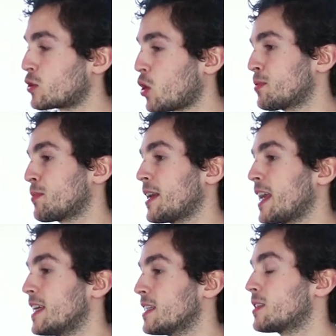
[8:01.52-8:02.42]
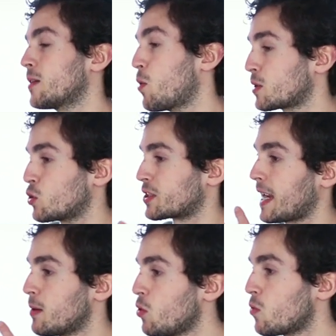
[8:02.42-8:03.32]
that dropshipping is much more
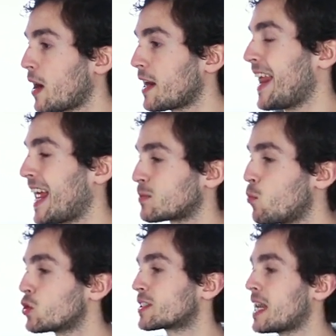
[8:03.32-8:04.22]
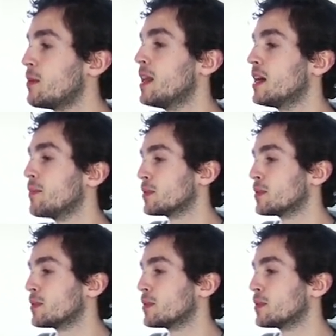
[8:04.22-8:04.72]
scalable, right? It has more scalability